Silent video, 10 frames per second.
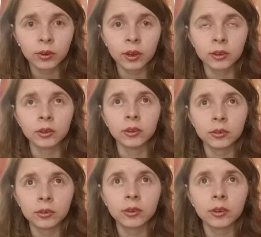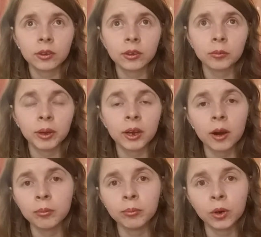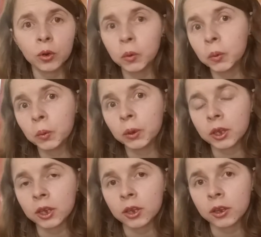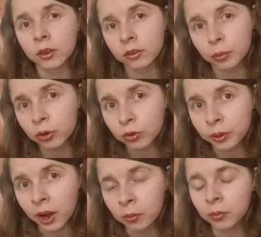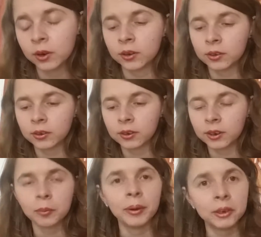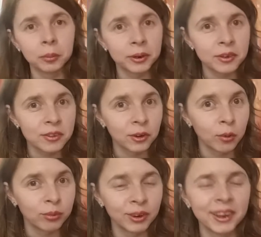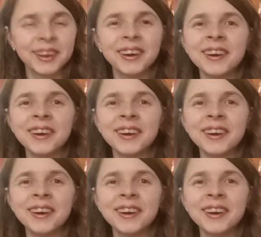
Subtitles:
and become who he is supposed to become, a better person, hopefully.